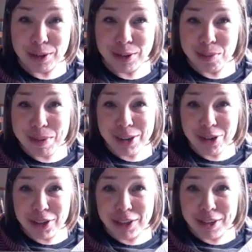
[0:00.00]
So make
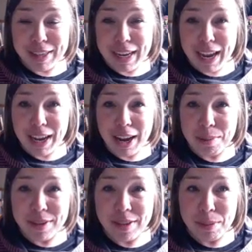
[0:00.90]
sure you're staying
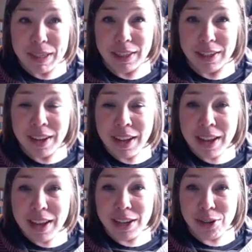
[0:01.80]
up to speed
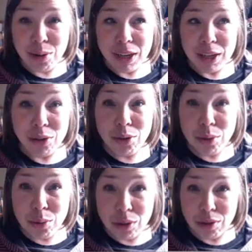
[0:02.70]
and don't get
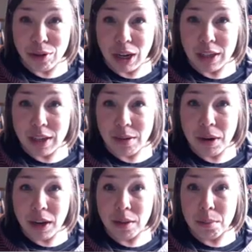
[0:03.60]
too distracted
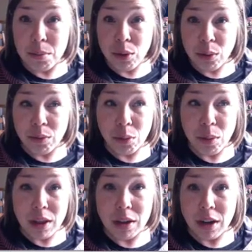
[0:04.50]
by the beautiful
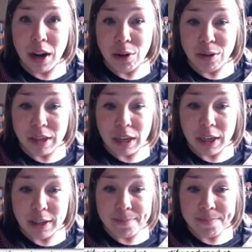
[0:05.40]
weather outside.